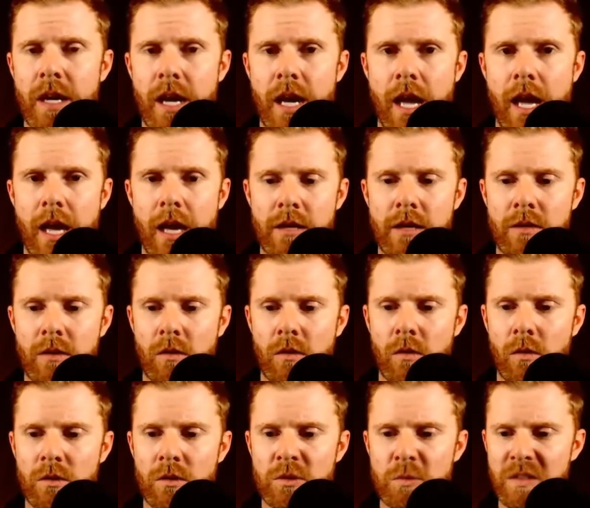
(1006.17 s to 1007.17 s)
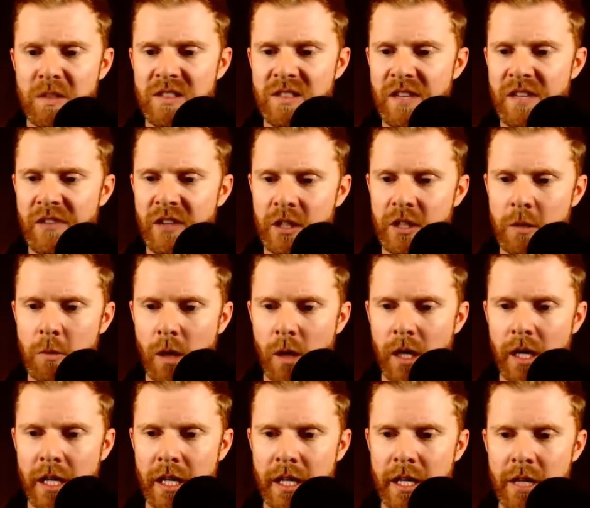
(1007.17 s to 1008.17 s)
And specifically what
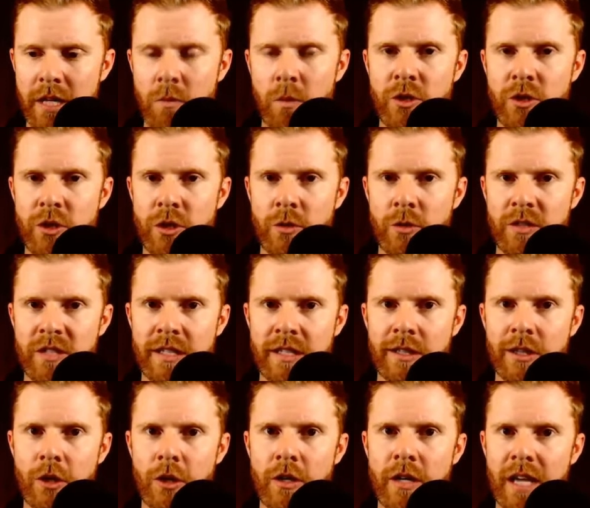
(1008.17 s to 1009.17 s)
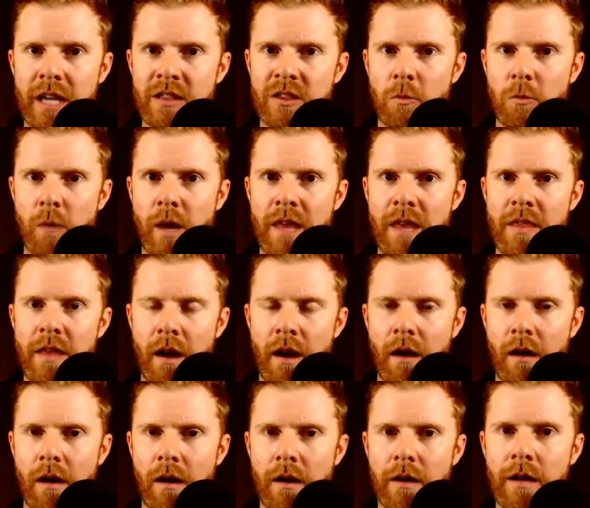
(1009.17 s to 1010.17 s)
he would do is he'd look at the way that
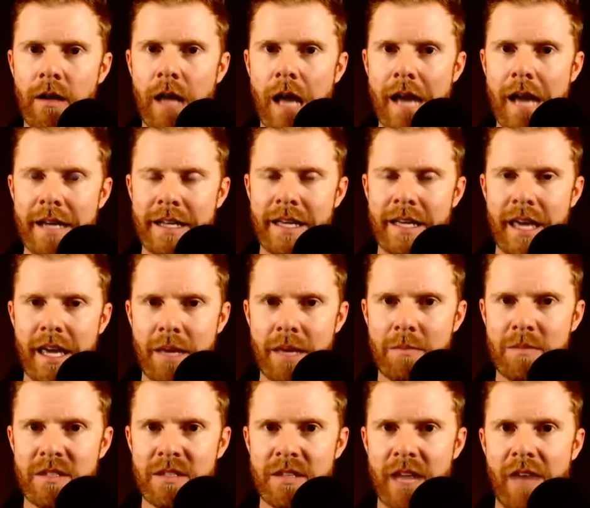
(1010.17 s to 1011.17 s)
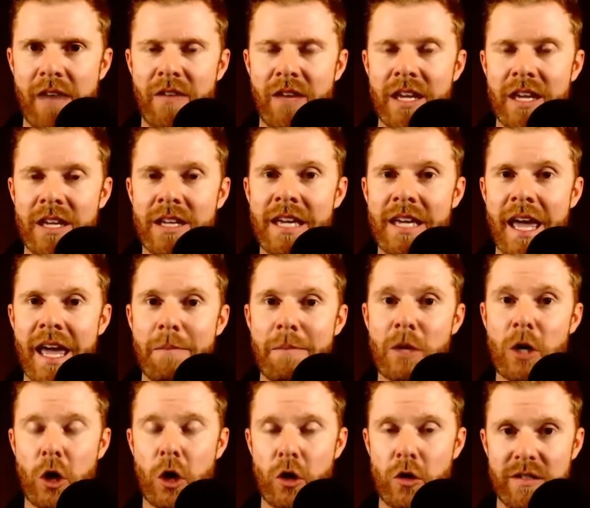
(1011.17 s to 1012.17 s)
online games have in-game
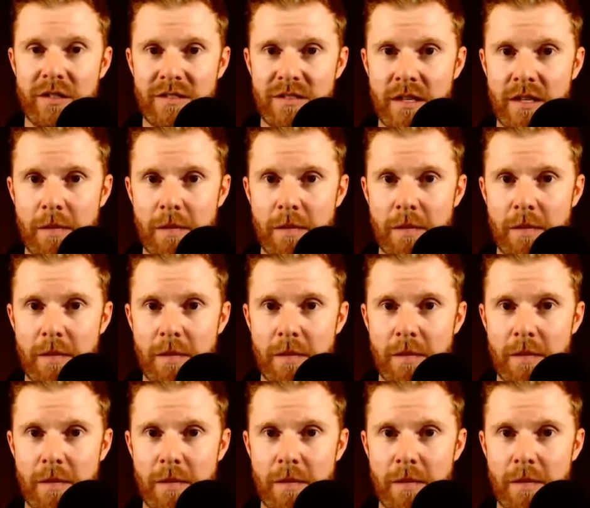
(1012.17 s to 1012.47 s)
currency.